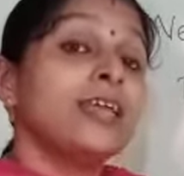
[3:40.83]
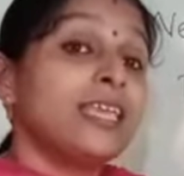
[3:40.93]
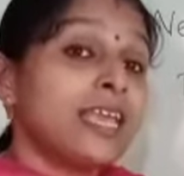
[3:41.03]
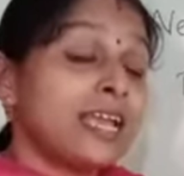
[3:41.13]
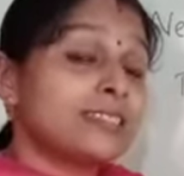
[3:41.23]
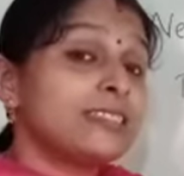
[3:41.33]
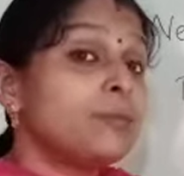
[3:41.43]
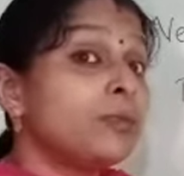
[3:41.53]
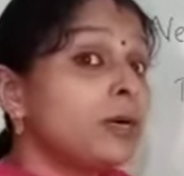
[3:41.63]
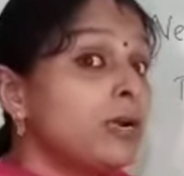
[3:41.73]
Yes, the
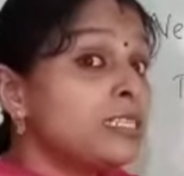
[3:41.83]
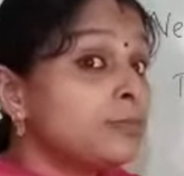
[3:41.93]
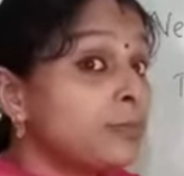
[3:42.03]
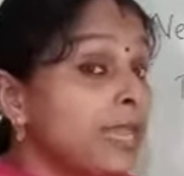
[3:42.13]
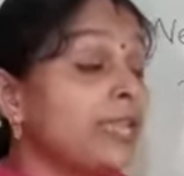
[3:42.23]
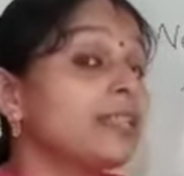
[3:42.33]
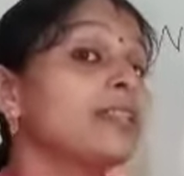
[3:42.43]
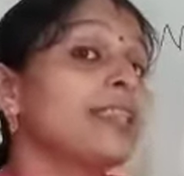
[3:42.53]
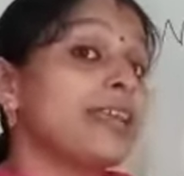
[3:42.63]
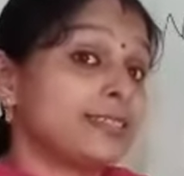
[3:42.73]
birds make
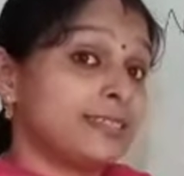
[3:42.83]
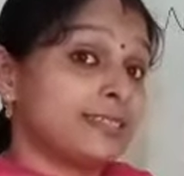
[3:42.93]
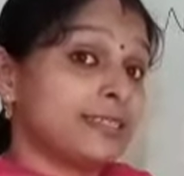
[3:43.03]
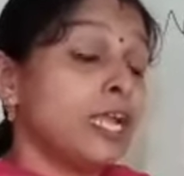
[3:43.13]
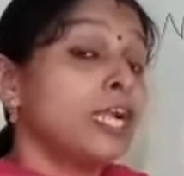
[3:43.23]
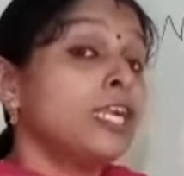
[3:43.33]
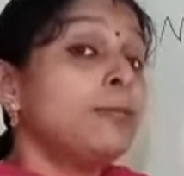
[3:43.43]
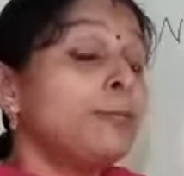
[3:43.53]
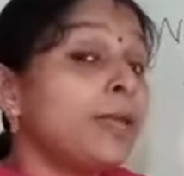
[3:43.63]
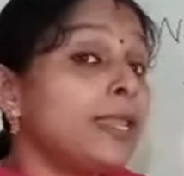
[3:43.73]
nest
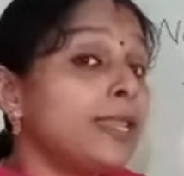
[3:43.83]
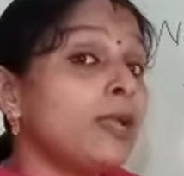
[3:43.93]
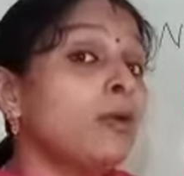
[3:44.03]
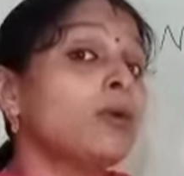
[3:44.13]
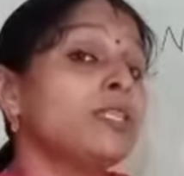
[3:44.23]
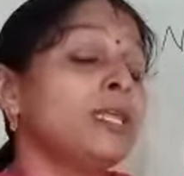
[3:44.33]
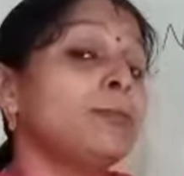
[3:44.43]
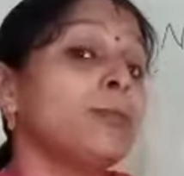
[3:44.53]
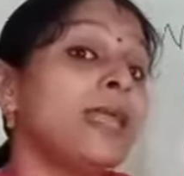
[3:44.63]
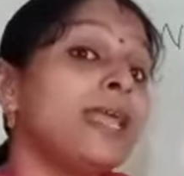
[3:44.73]
depending on the
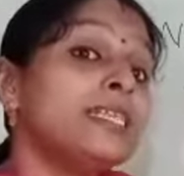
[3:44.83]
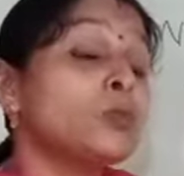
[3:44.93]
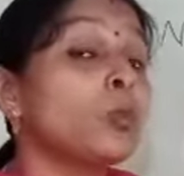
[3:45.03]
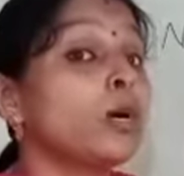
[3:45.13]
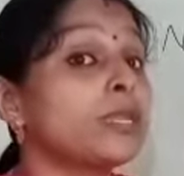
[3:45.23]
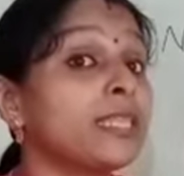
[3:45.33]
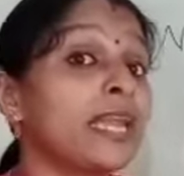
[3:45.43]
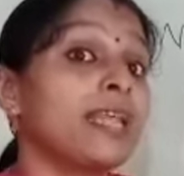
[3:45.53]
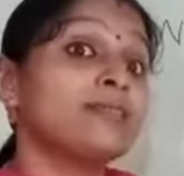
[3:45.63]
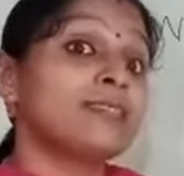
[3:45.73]
place where
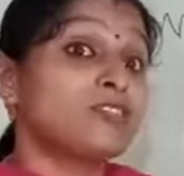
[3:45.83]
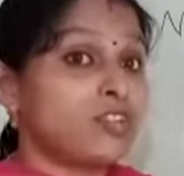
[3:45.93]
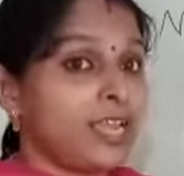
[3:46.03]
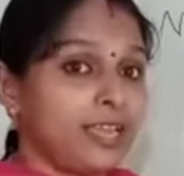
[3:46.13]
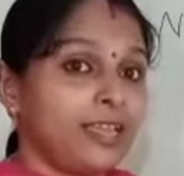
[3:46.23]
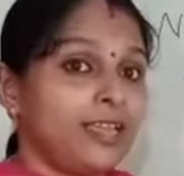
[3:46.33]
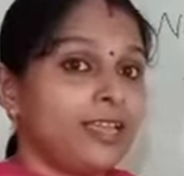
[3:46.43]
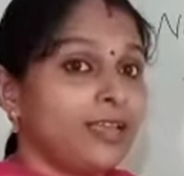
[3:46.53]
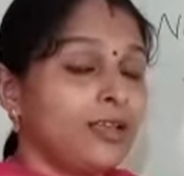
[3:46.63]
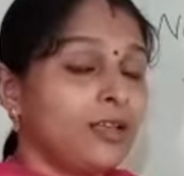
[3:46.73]
they stay.
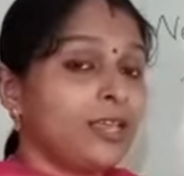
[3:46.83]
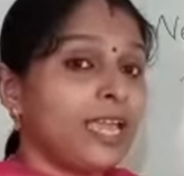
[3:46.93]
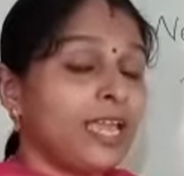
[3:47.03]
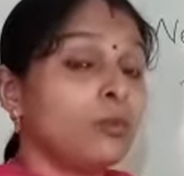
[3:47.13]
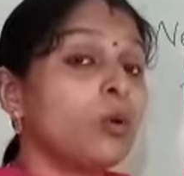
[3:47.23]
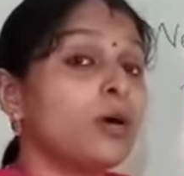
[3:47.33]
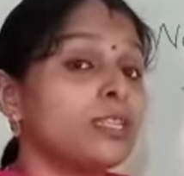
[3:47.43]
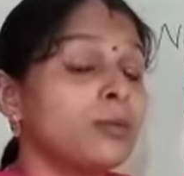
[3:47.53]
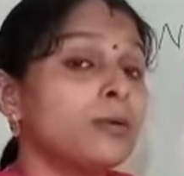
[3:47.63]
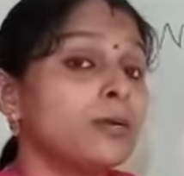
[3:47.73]
Okay, where
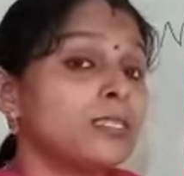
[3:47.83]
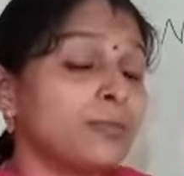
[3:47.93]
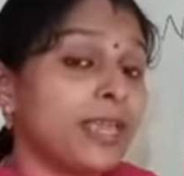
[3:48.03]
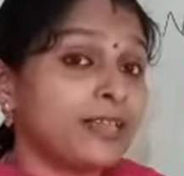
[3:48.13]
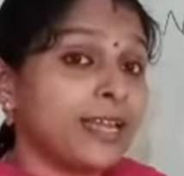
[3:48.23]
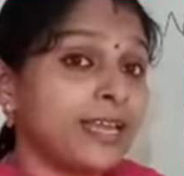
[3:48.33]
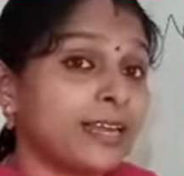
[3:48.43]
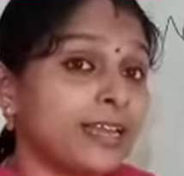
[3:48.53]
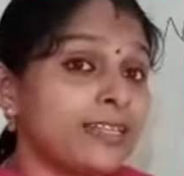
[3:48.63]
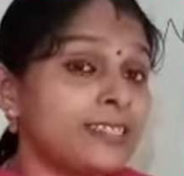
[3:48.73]
the birds make their
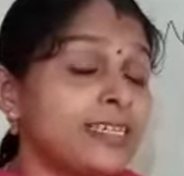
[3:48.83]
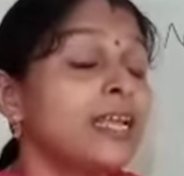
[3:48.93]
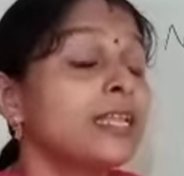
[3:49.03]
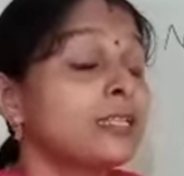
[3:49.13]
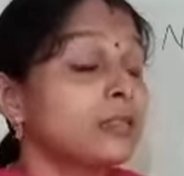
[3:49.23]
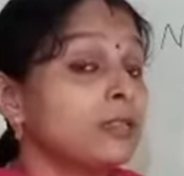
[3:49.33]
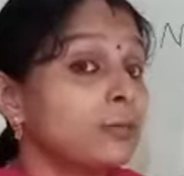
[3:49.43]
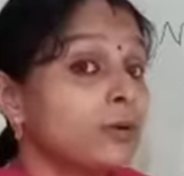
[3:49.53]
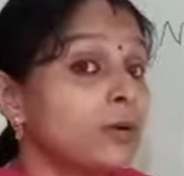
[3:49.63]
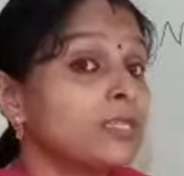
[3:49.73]
nest? The
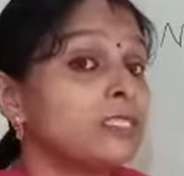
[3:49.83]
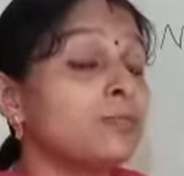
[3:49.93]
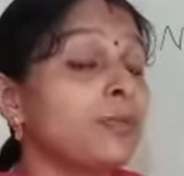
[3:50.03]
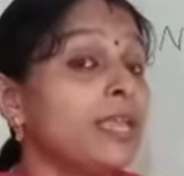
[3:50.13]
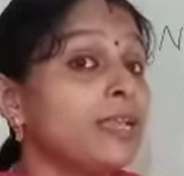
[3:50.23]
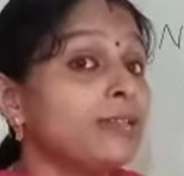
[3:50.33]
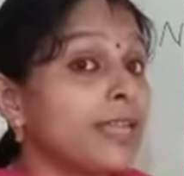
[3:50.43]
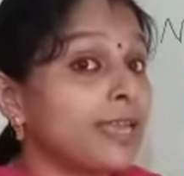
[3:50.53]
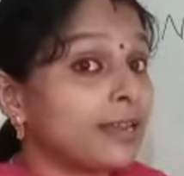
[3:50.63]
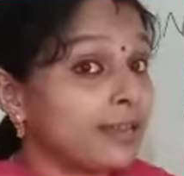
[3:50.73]
birds make
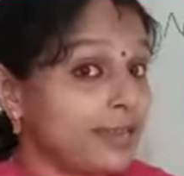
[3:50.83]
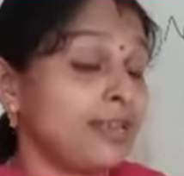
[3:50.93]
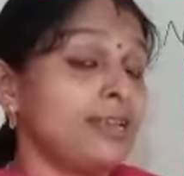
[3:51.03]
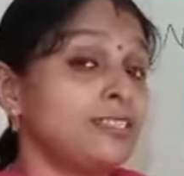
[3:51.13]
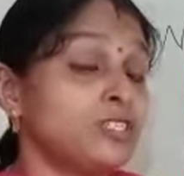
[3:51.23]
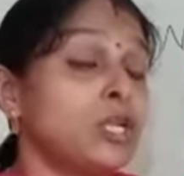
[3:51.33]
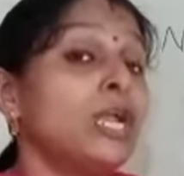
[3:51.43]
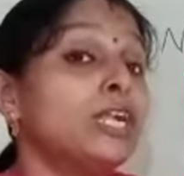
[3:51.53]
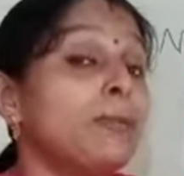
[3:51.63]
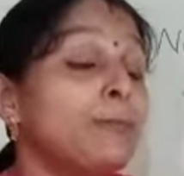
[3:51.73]
their nest
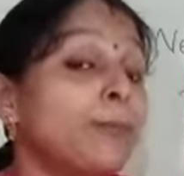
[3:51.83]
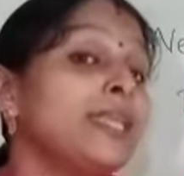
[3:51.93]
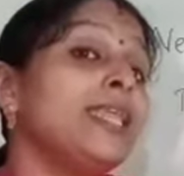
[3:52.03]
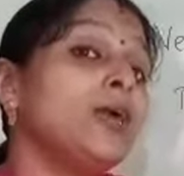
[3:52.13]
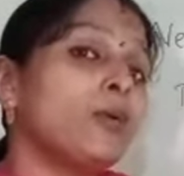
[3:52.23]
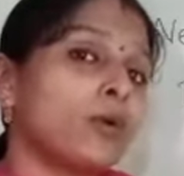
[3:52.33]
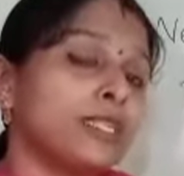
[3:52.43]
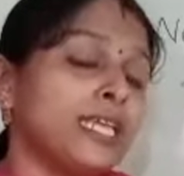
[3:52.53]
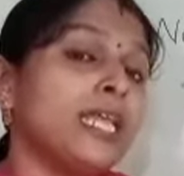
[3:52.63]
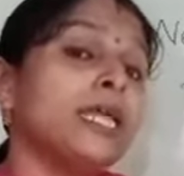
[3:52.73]
depending
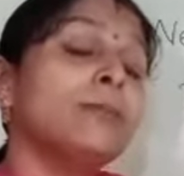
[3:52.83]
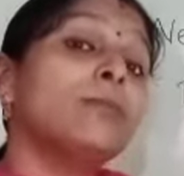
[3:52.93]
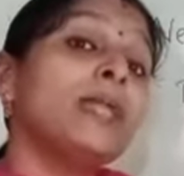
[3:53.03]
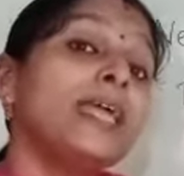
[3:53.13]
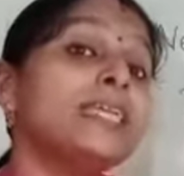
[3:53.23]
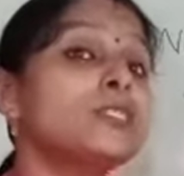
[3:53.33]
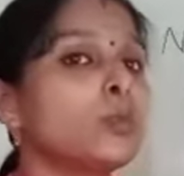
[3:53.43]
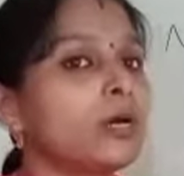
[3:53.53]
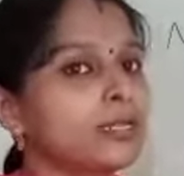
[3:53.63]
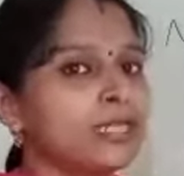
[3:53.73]
on the place
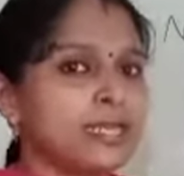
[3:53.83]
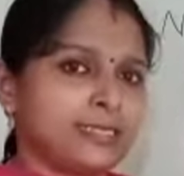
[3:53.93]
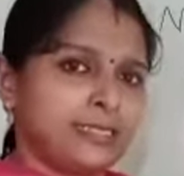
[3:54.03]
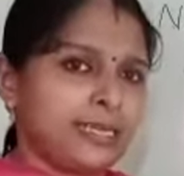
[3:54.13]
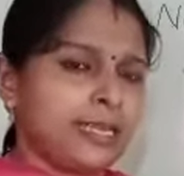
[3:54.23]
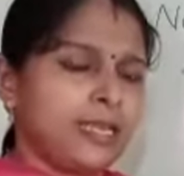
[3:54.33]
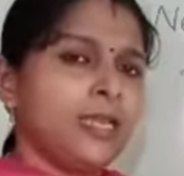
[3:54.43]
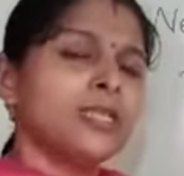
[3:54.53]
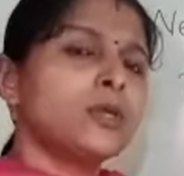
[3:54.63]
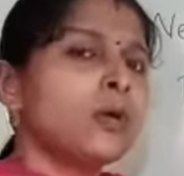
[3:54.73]
where they stay.
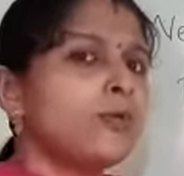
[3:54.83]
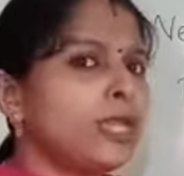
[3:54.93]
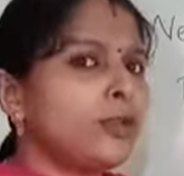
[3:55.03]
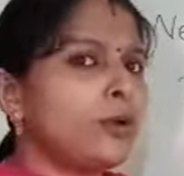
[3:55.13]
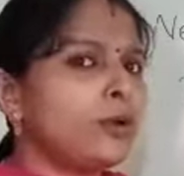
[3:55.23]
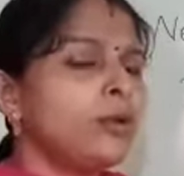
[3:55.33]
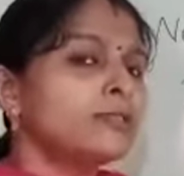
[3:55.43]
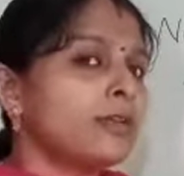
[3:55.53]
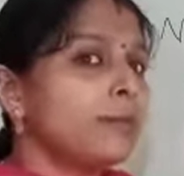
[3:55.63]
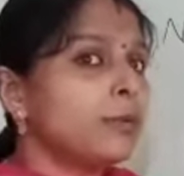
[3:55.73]
So we know
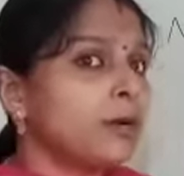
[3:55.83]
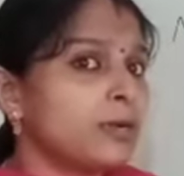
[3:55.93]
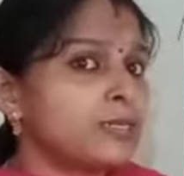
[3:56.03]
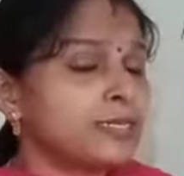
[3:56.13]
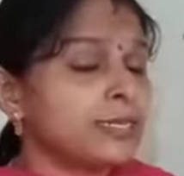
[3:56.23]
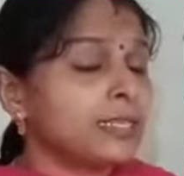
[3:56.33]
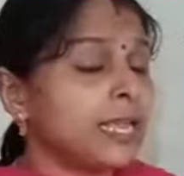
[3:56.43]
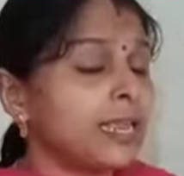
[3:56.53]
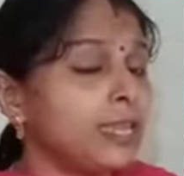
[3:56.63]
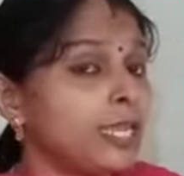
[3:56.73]
some birds,
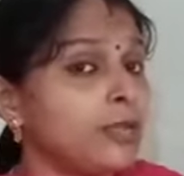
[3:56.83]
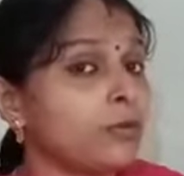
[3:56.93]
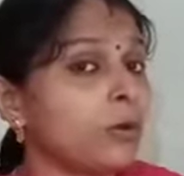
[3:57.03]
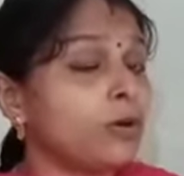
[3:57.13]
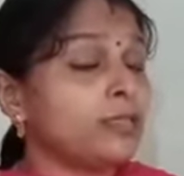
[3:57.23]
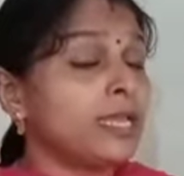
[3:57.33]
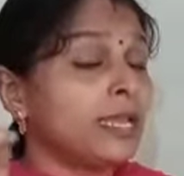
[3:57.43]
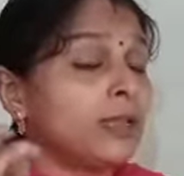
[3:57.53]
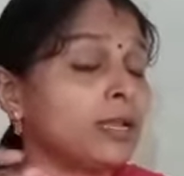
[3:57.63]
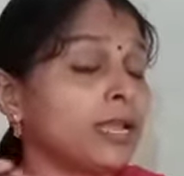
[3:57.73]
they live or
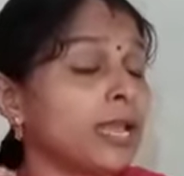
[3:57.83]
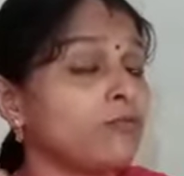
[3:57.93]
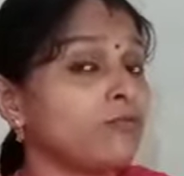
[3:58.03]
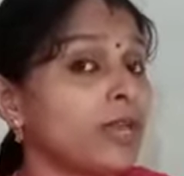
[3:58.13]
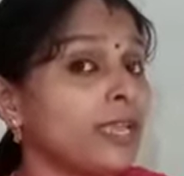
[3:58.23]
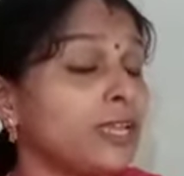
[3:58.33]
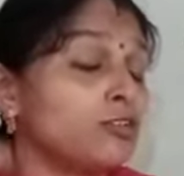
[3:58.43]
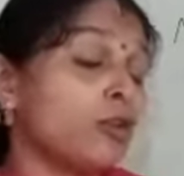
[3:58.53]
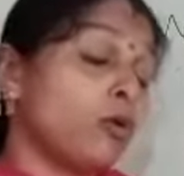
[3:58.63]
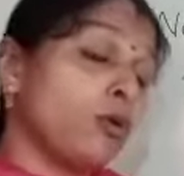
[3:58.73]
they can fly
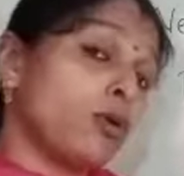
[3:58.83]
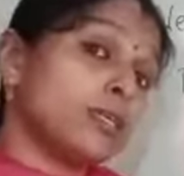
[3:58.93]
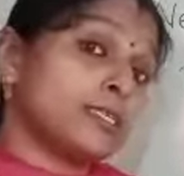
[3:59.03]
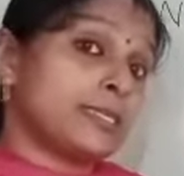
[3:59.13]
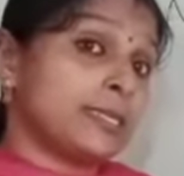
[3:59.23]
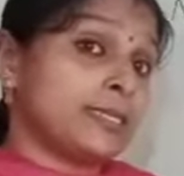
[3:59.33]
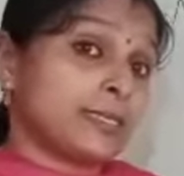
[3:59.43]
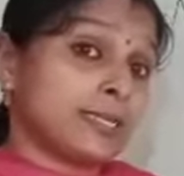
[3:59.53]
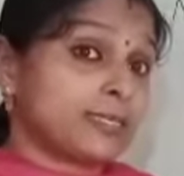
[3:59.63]
at long distances,